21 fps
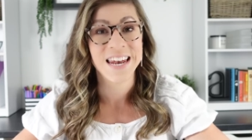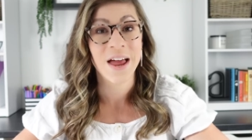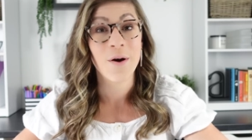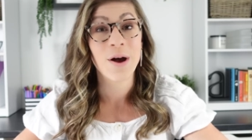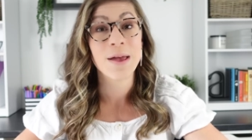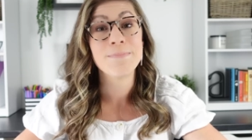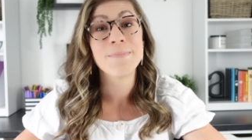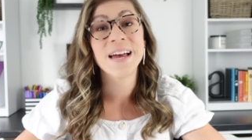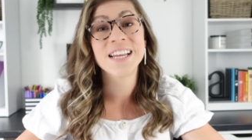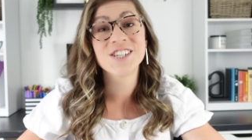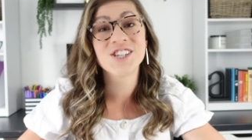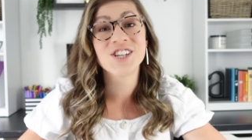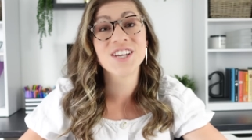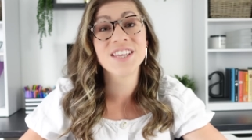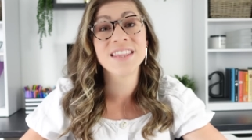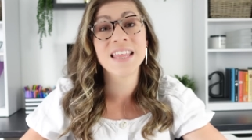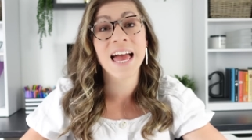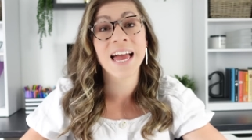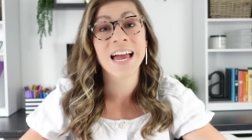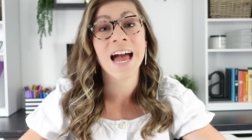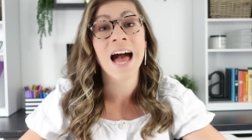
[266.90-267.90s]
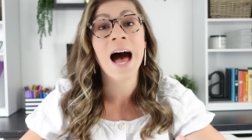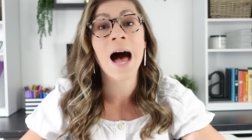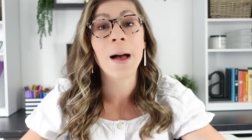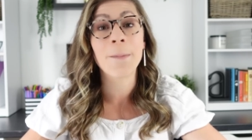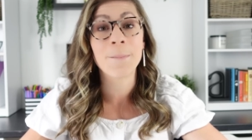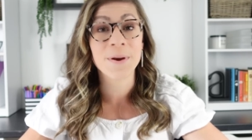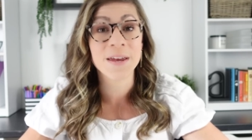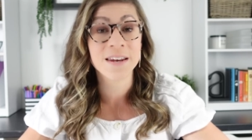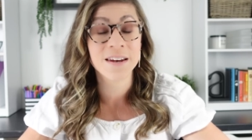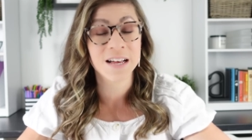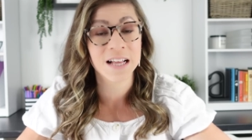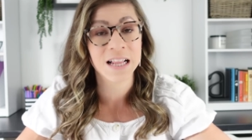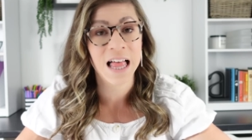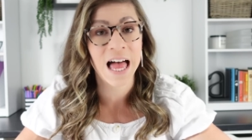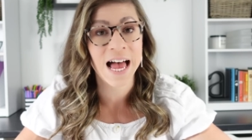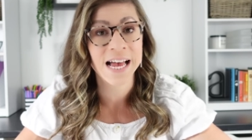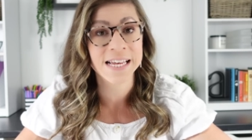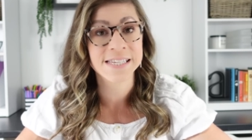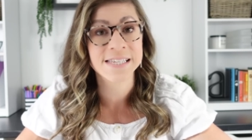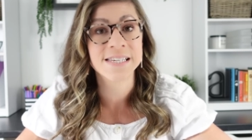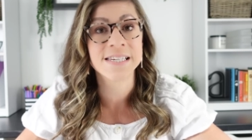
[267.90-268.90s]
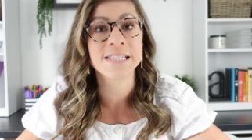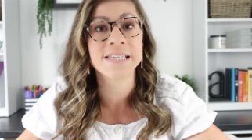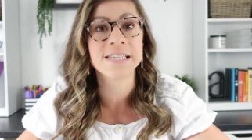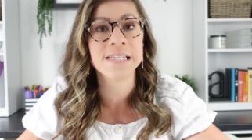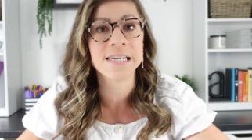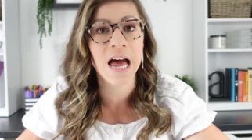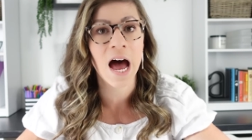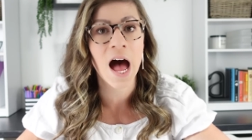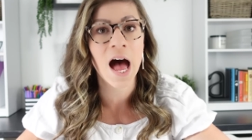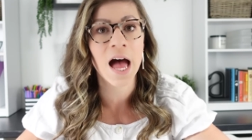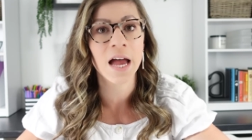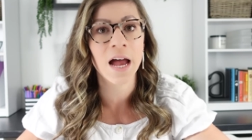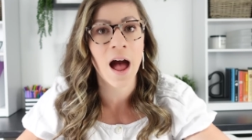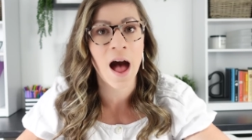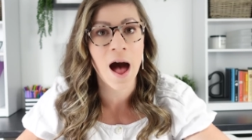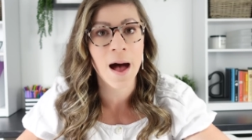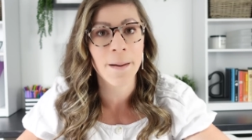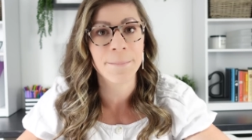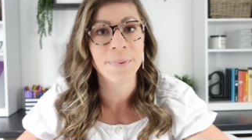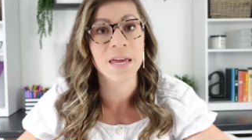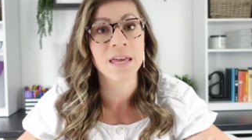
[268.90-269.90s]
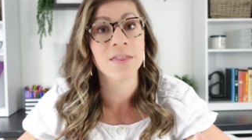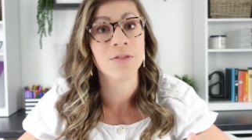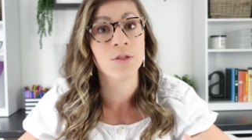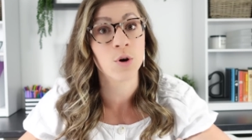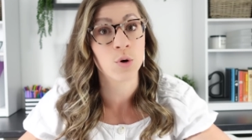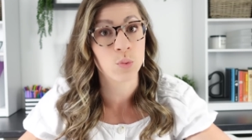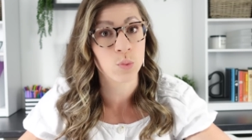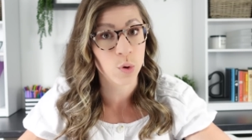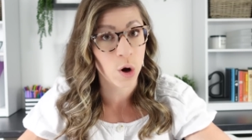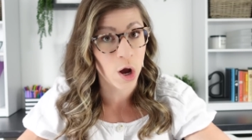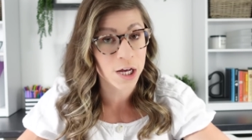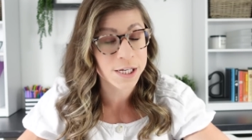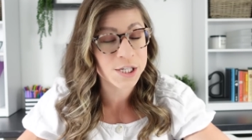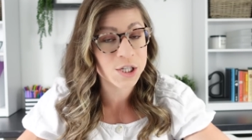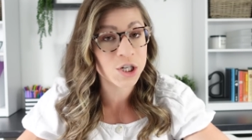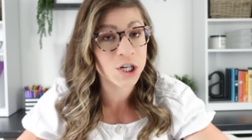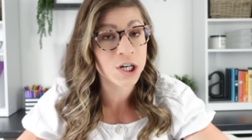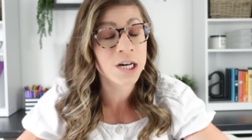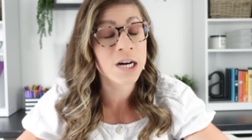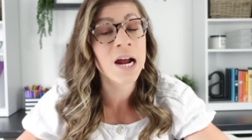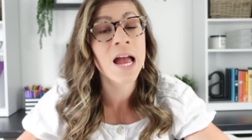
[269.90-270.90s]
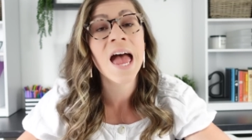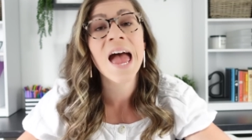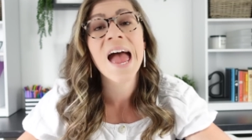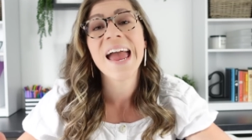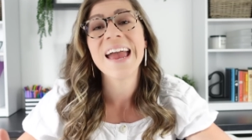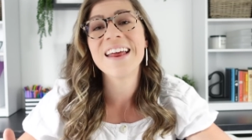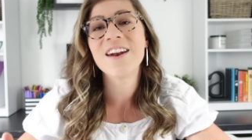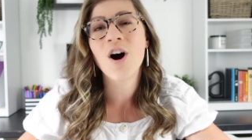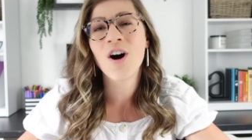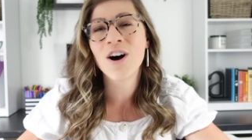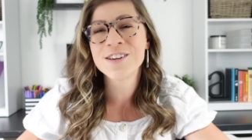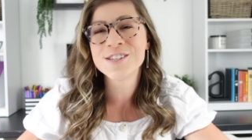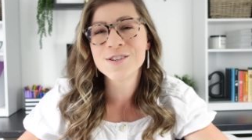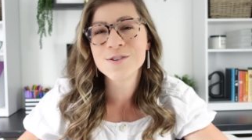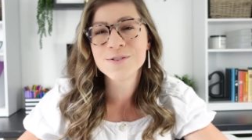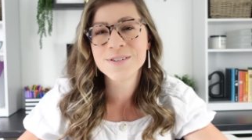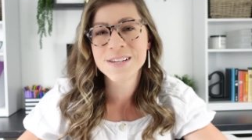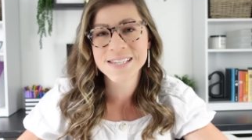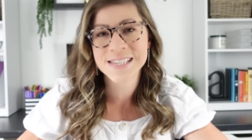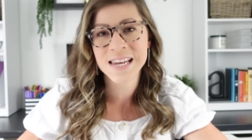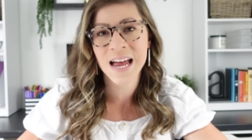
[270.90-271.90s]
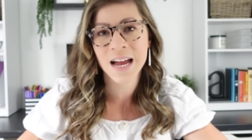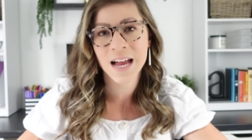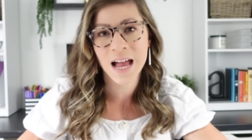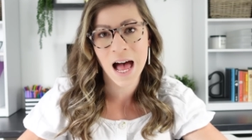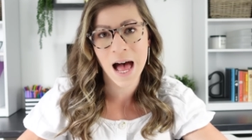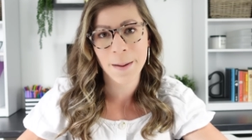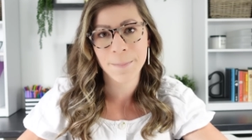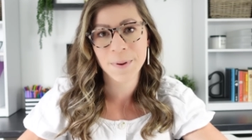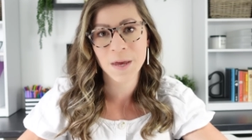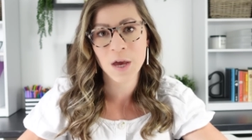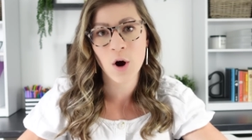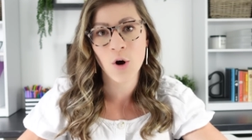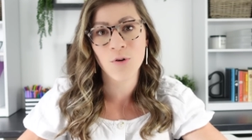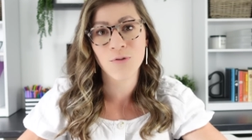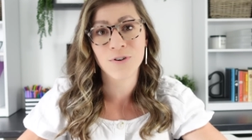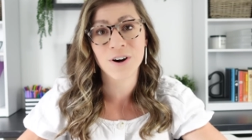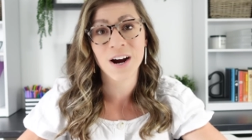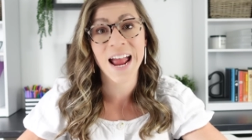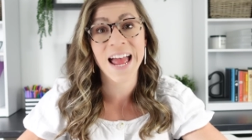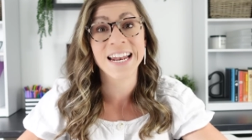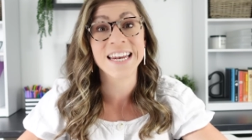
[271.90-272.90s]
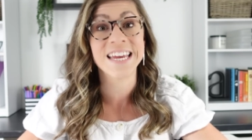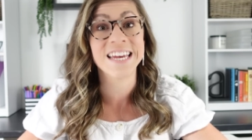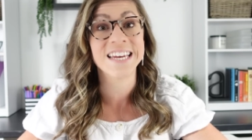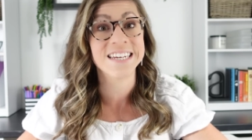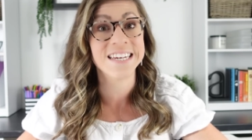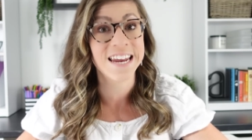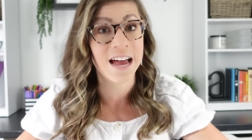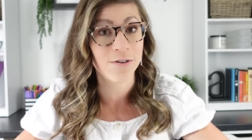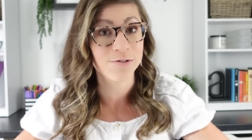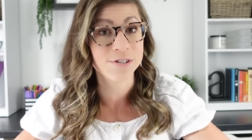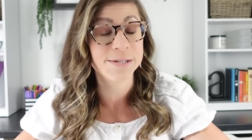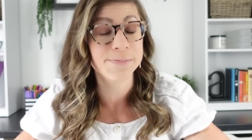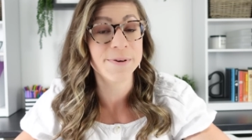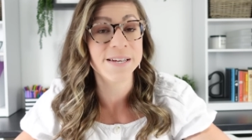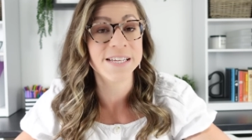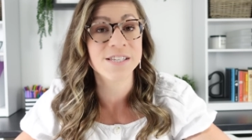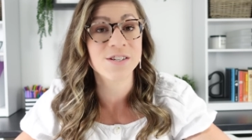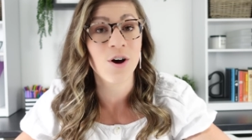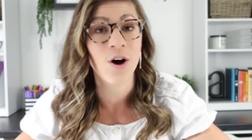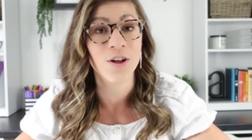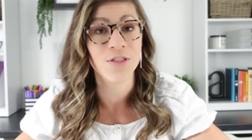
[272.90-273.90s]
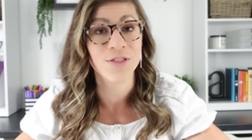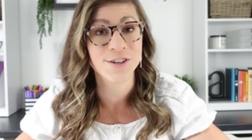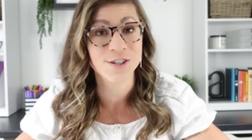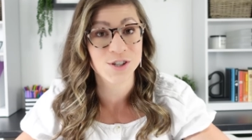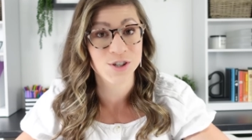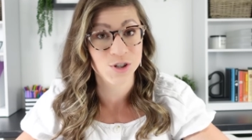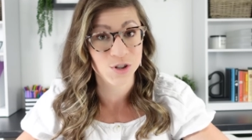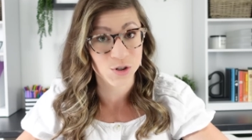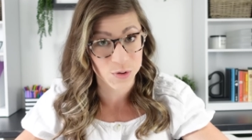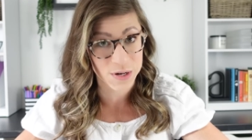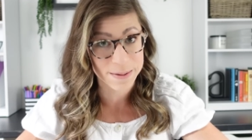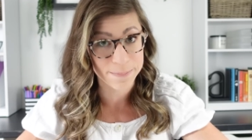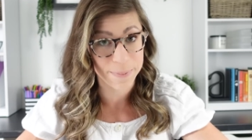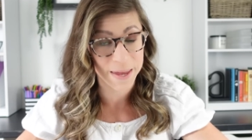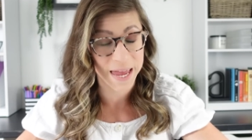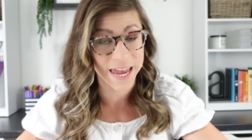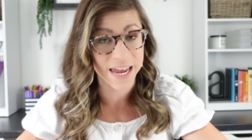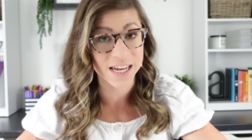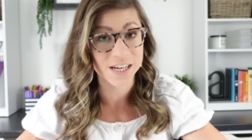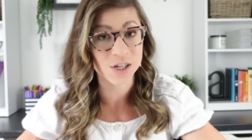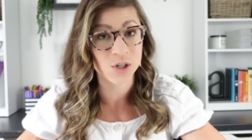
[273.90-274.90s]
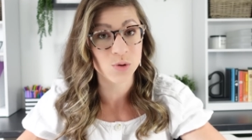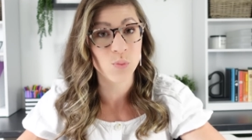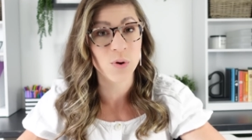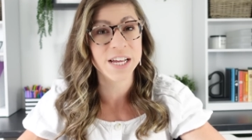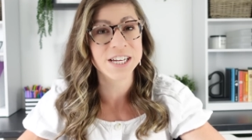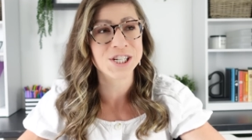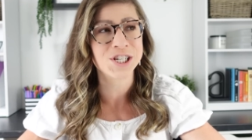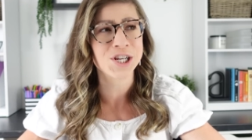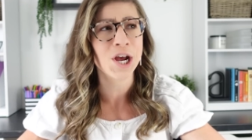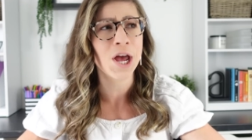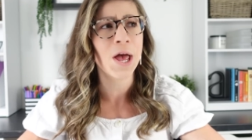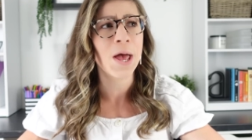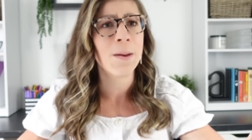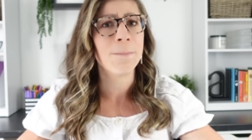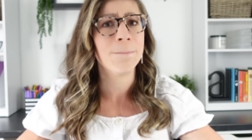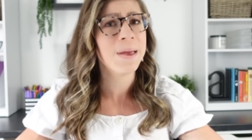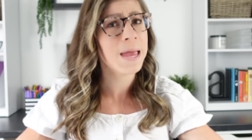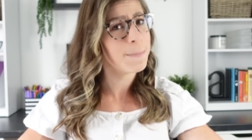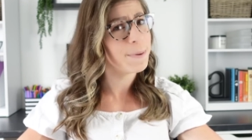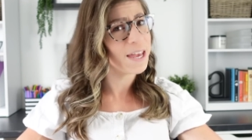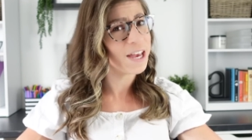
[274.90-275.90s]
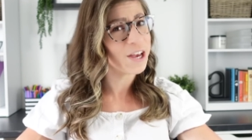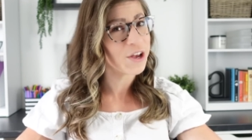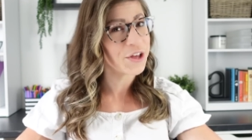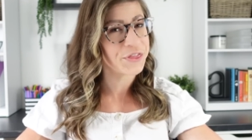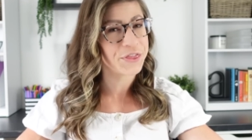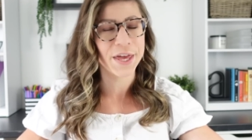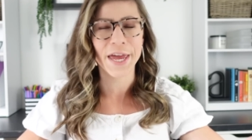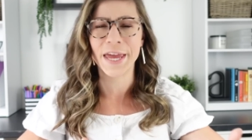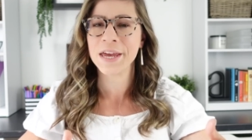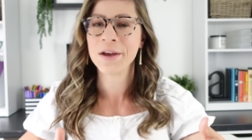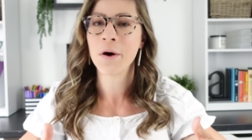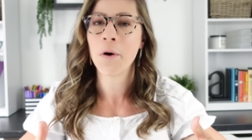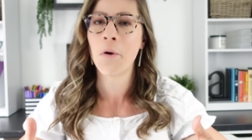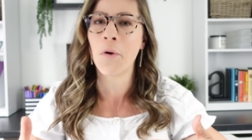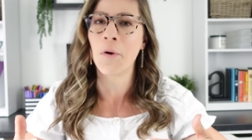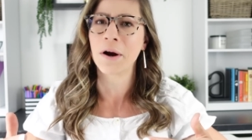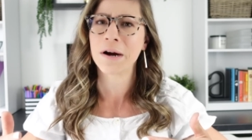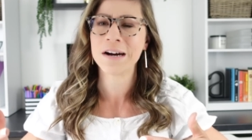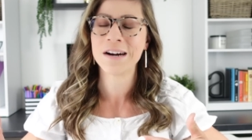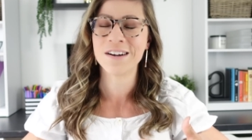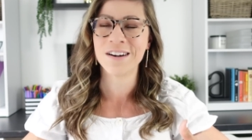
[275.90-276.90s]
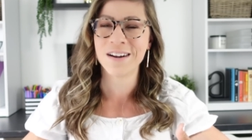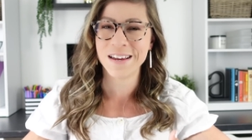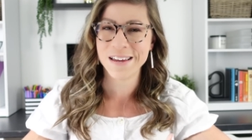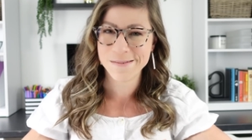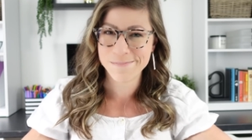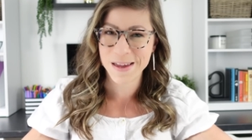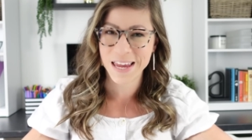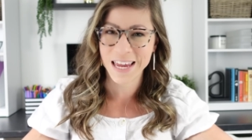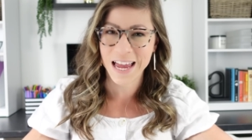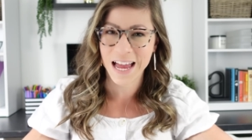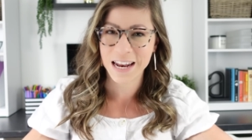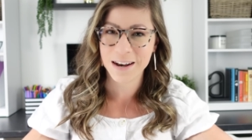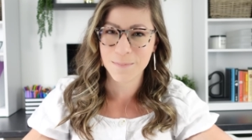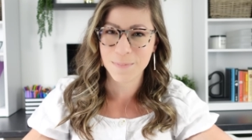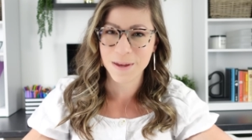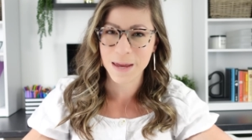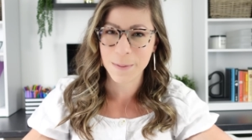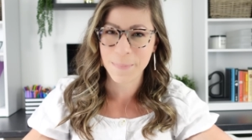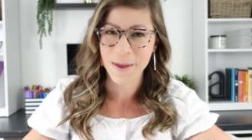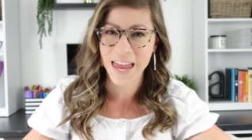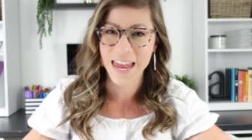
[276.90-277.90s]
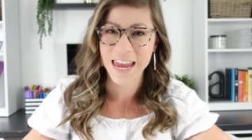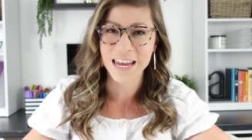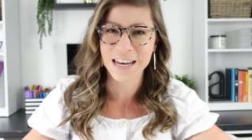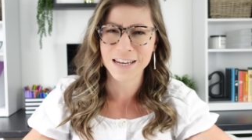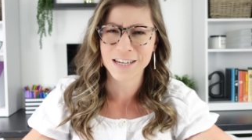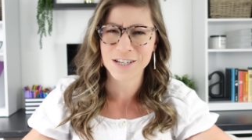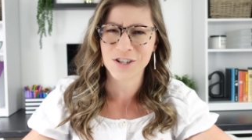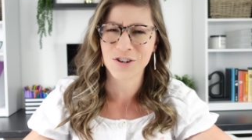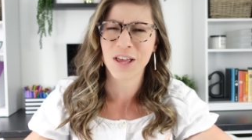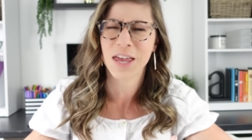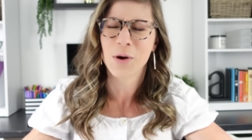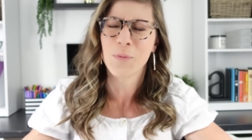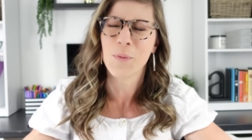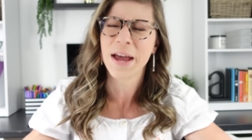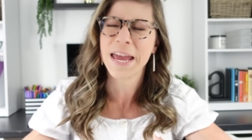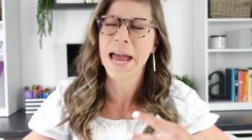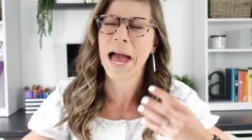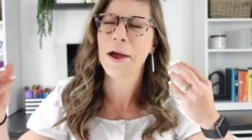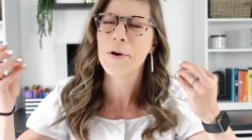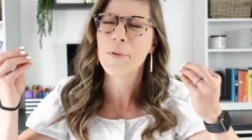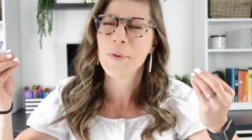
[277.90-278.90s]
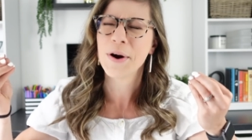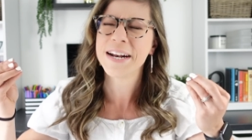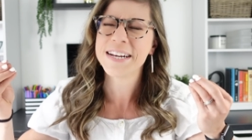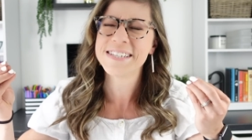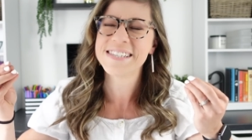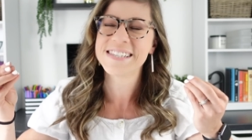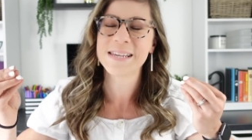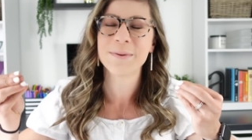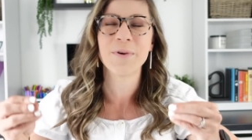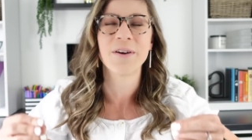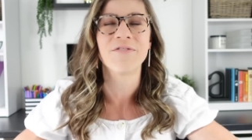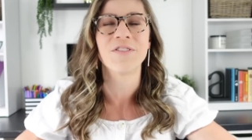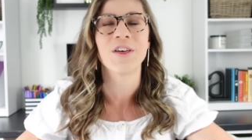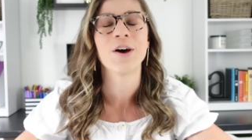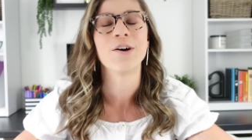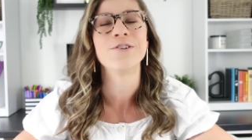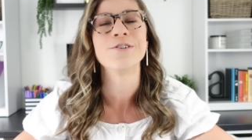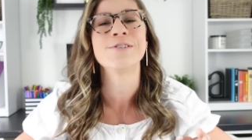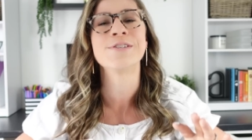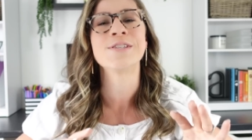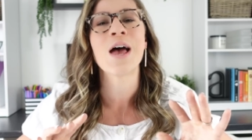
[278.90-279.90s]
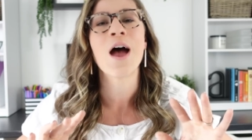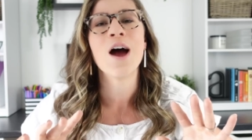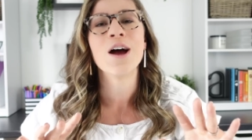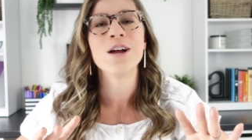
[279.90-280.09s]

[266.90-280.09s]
Now, I mentioned that copying a class does not copy the roster. It also does not copy over any announcements on the stream page, which may be a good thing, or it may kind of be a pain because you're like, wait, I wanted some of those.